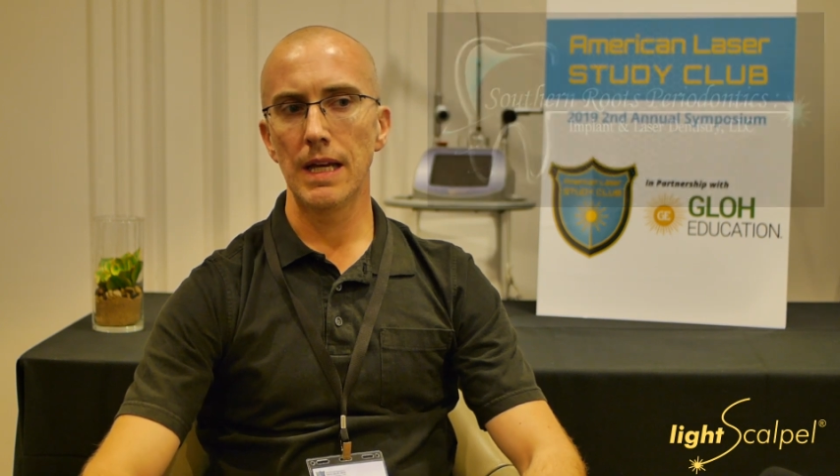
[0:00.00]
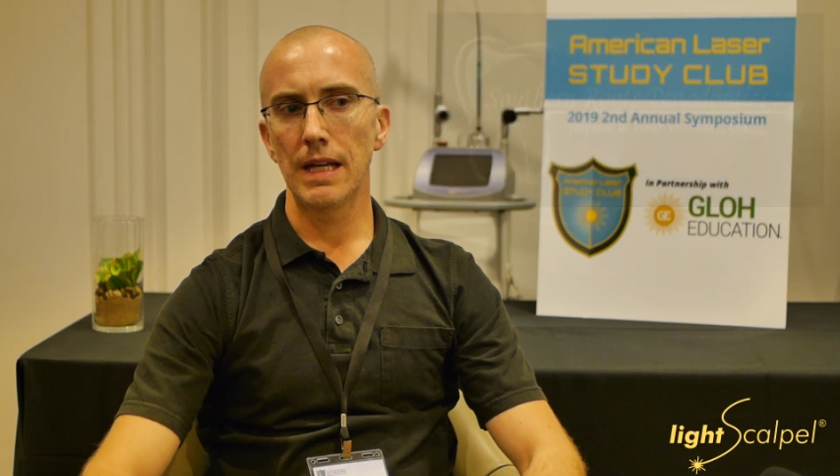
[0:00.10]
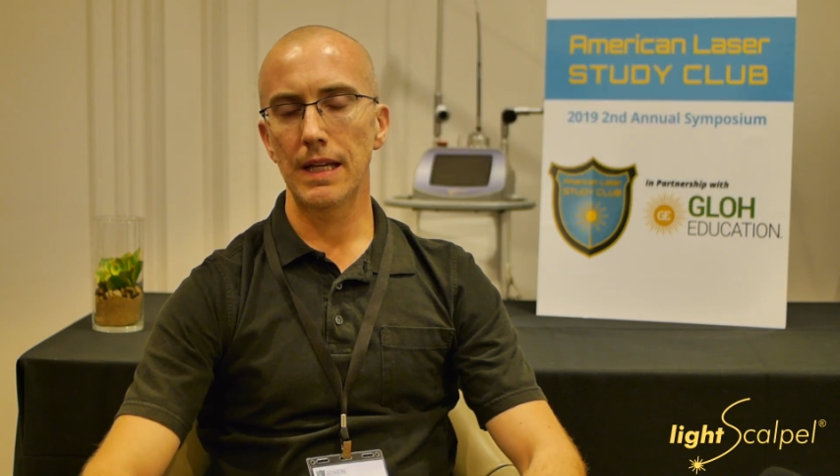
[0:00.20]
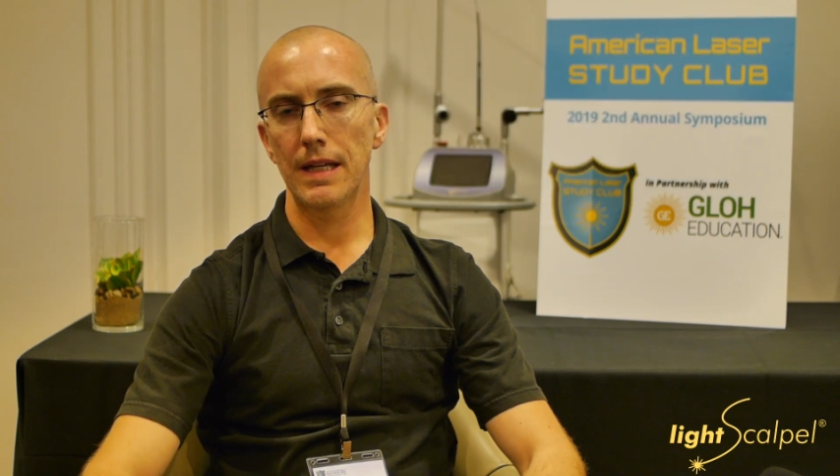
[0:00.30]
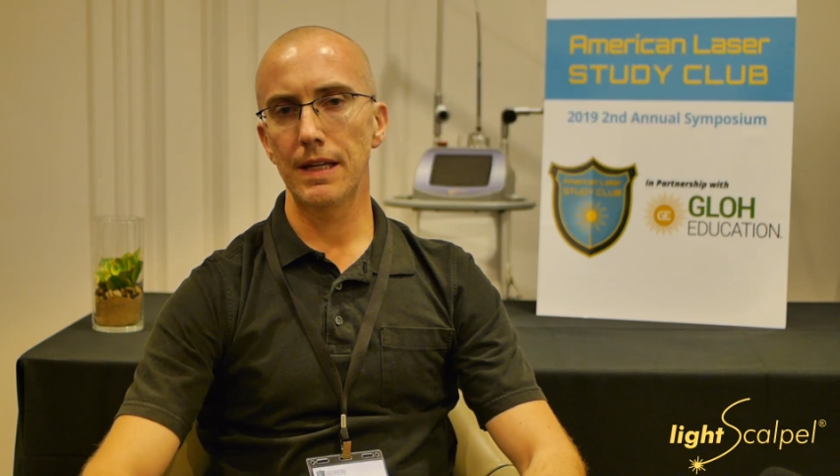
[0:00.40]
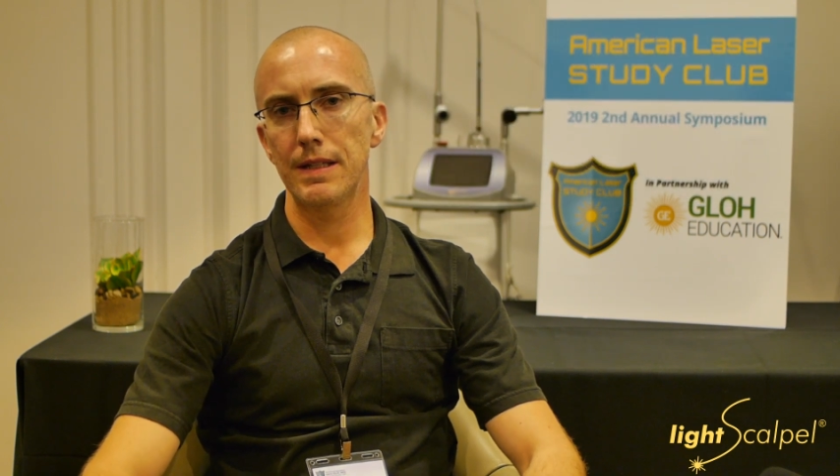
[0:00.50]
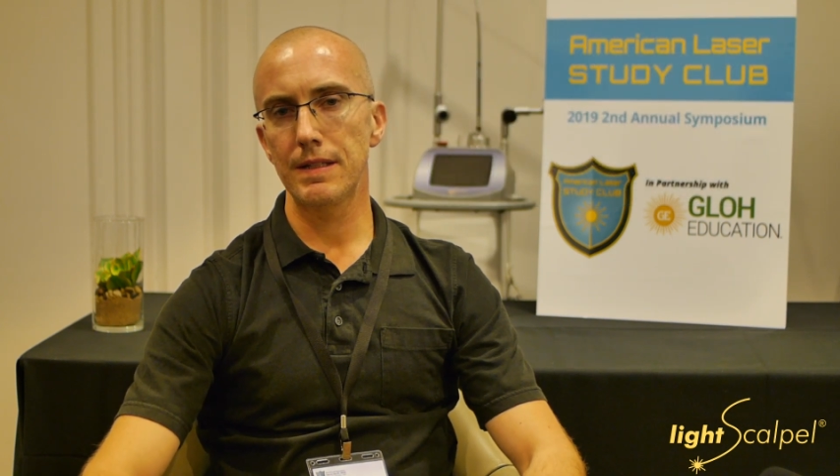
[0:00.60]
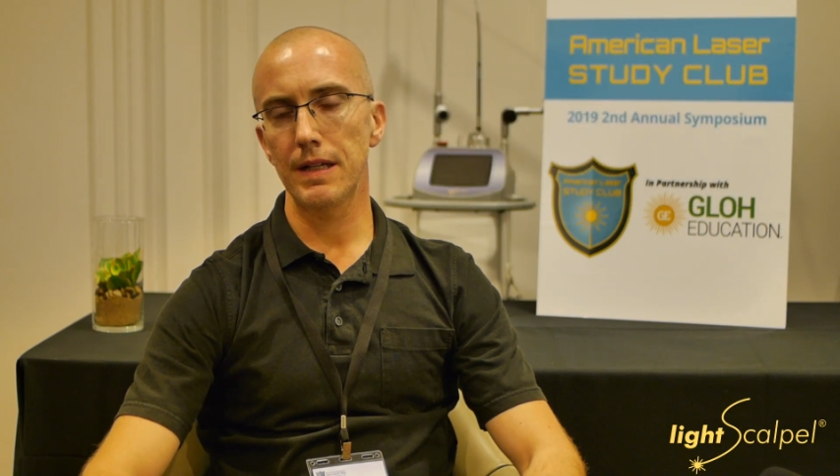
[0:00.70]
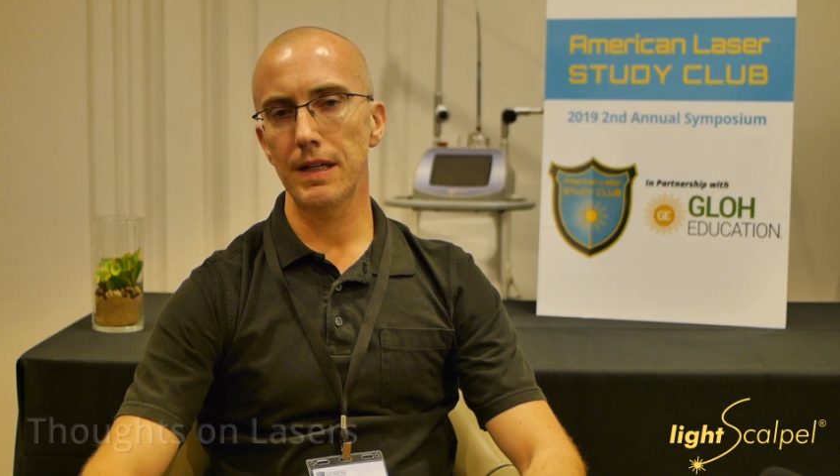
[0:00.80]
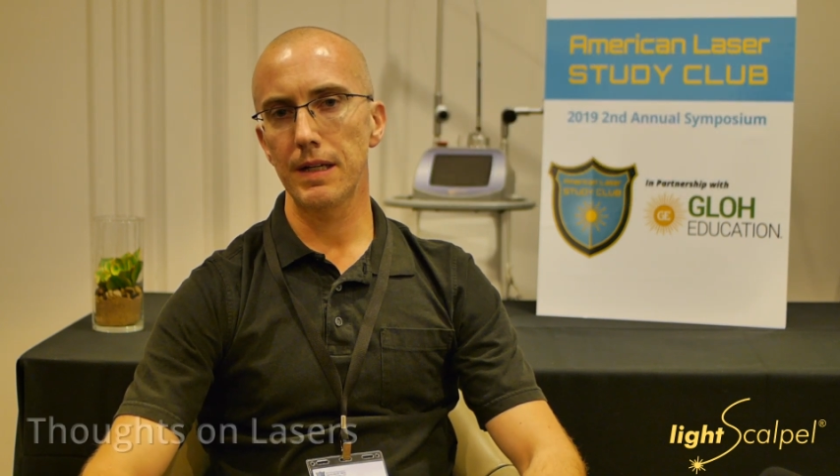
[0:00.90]
and
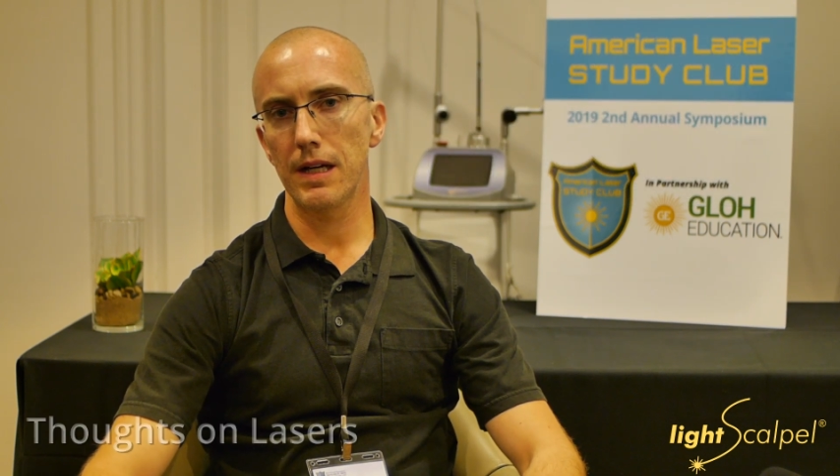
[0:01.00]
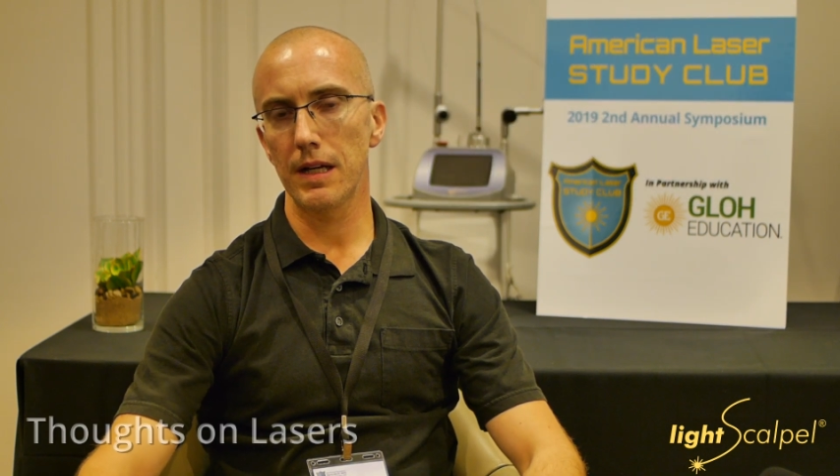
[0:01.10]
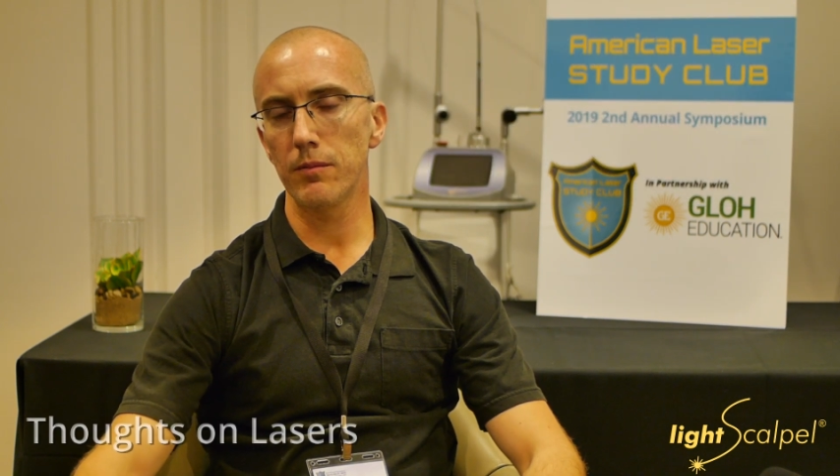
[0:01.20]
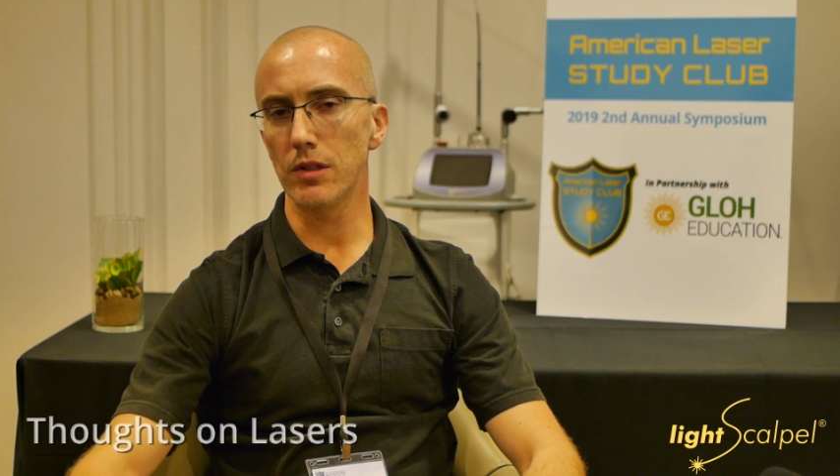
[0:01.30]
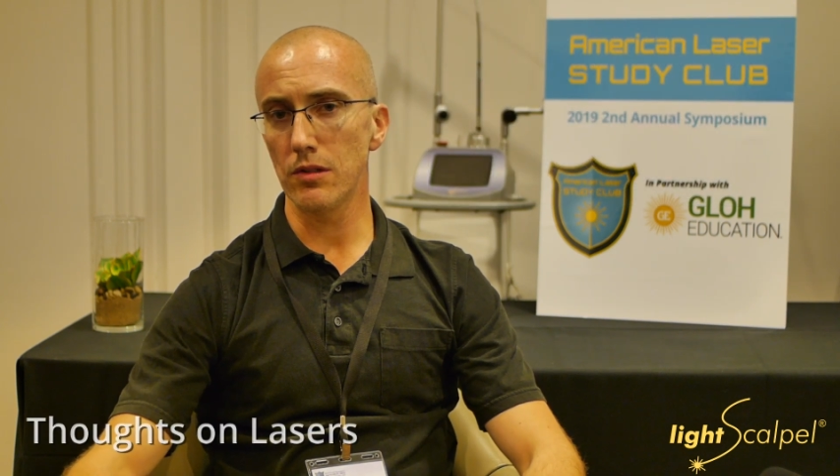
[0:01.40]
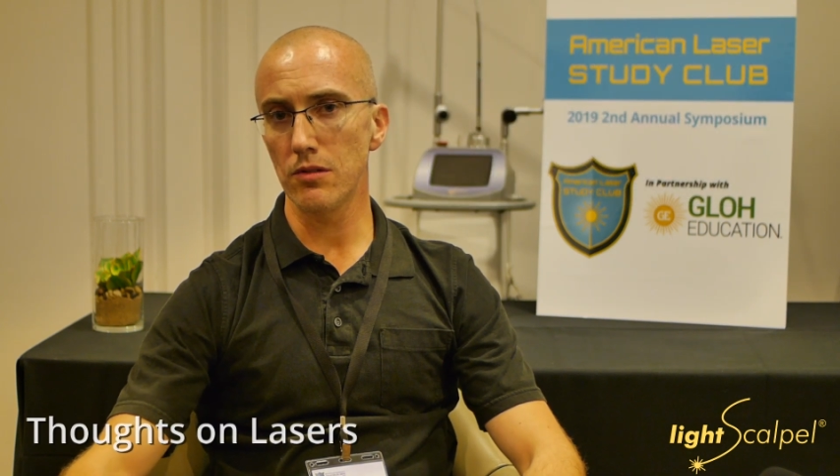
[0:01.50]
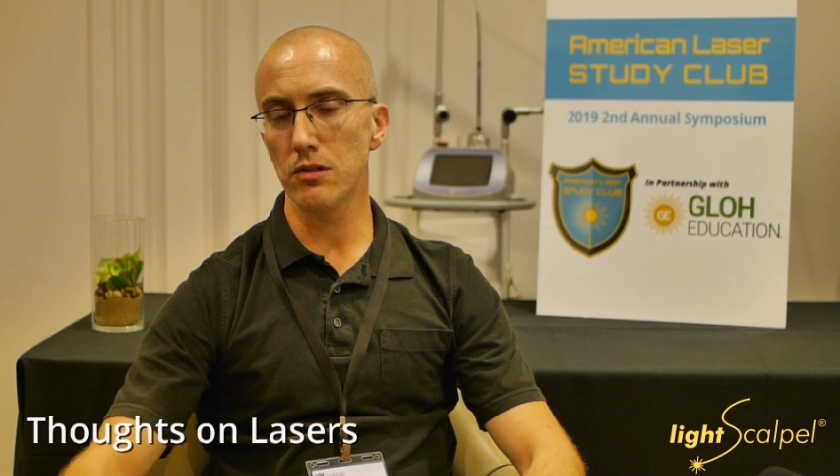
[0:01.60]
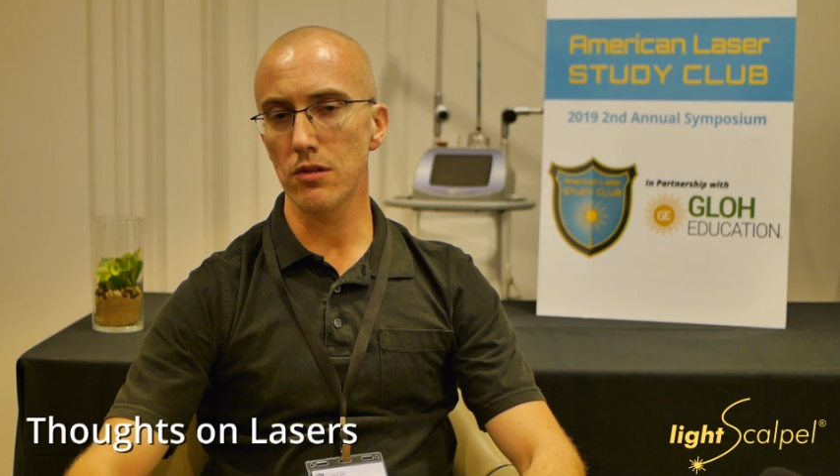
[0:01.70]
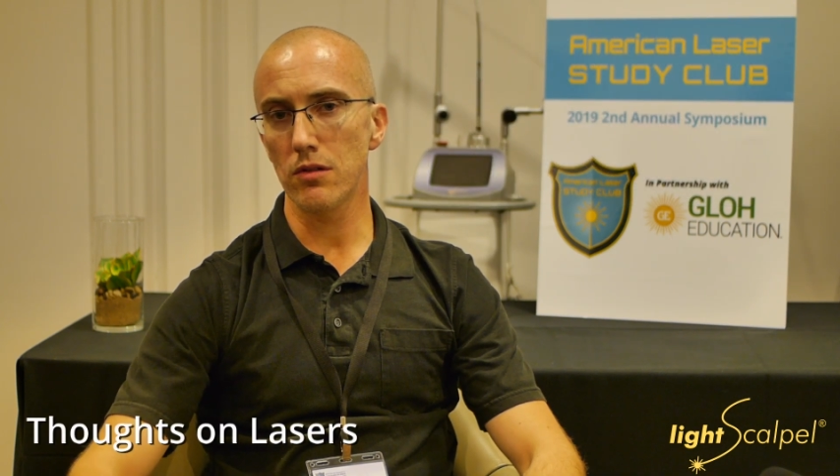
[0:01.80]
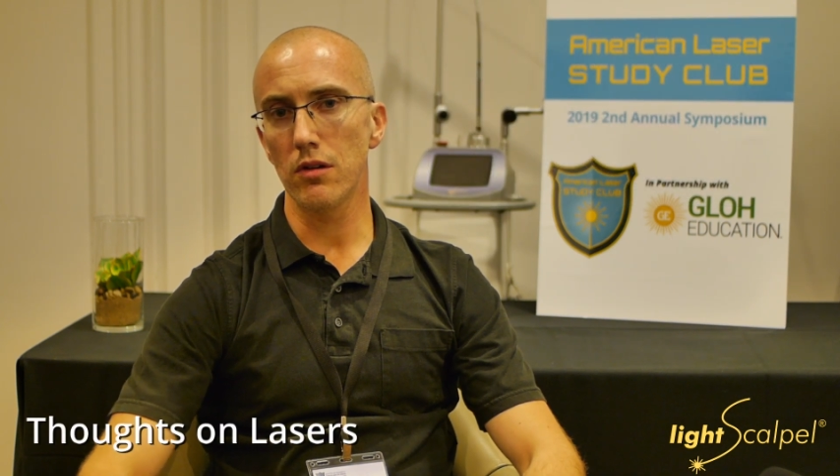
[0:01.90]
I'm a
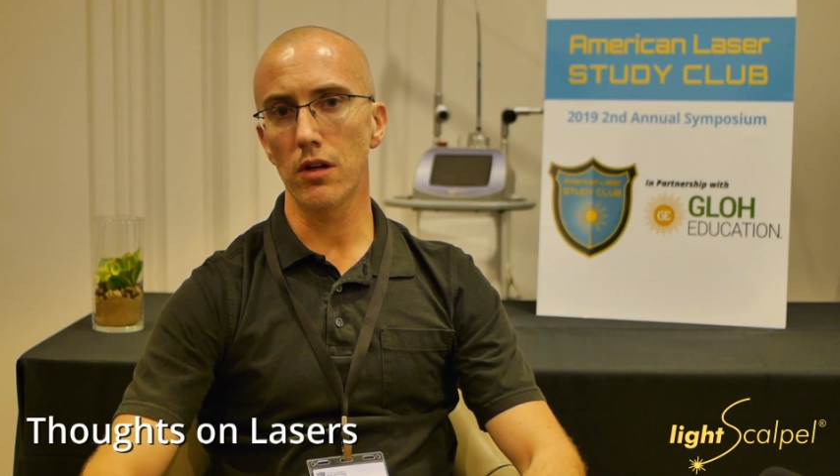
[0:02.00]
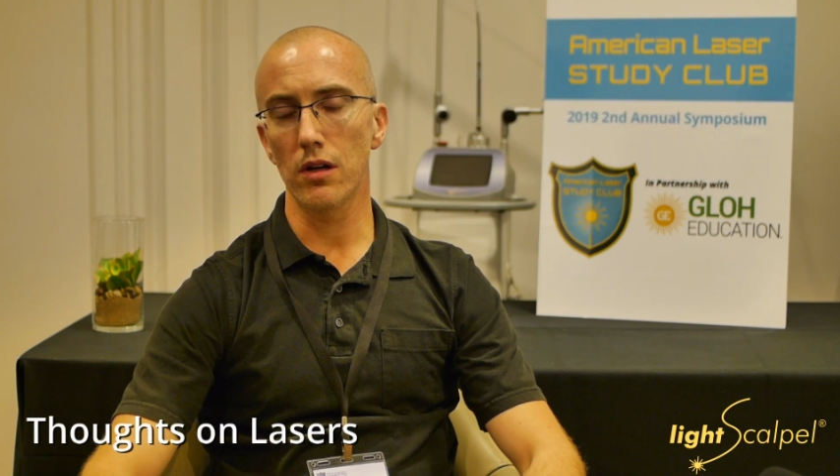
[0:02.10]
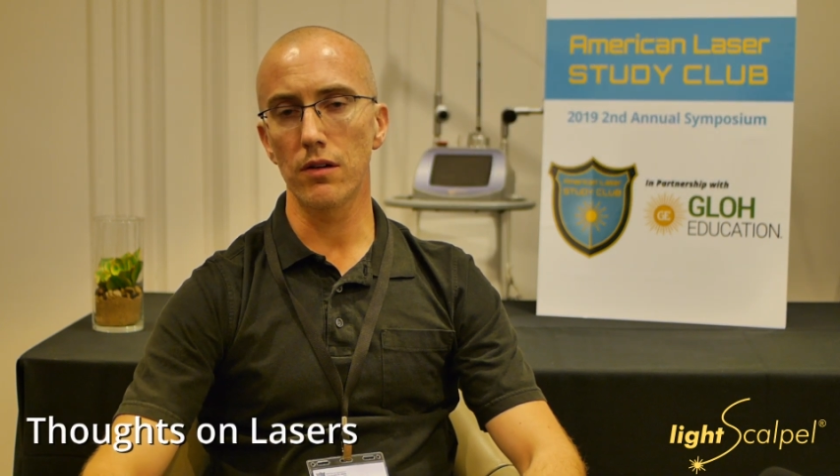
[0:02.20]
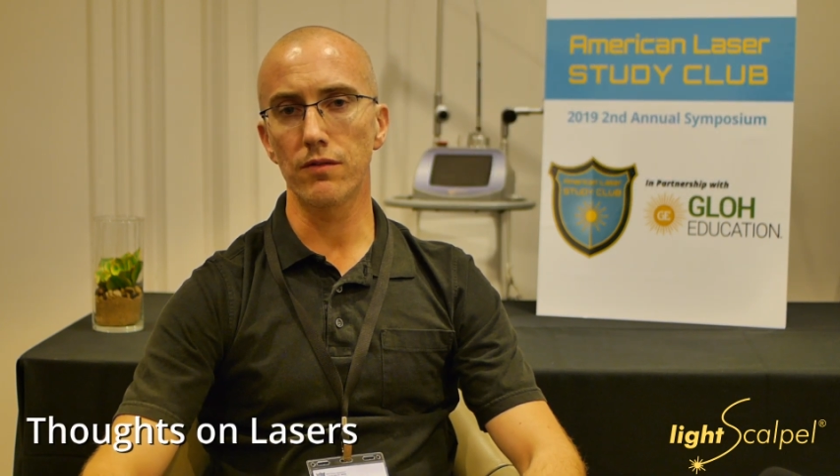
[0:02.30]
user of